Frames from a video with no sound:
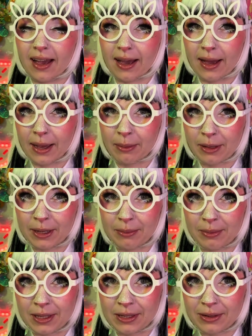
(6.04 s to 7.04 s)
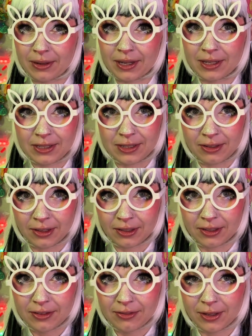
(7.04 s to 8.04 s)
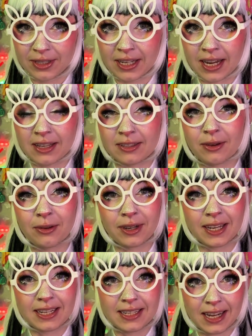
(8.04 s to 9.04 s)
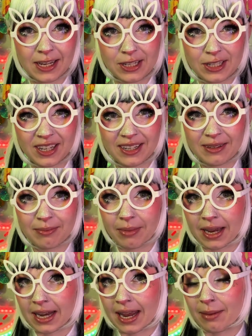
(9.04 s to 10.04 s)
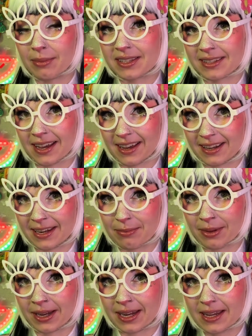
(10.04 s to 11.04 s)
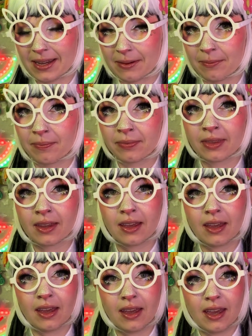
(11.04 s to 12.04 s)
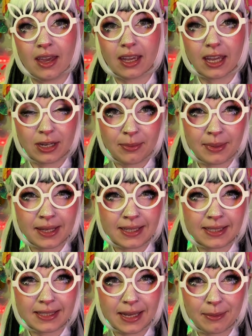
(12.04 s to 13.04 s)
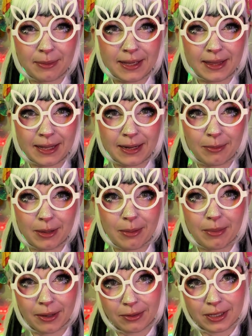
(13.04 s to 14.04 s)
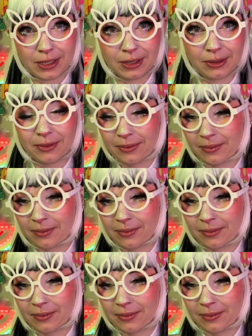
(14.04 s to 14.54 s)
I'm going to be your instructor for today's orientation. My name is Honey Bunny. Can you please tell me a little bit about you?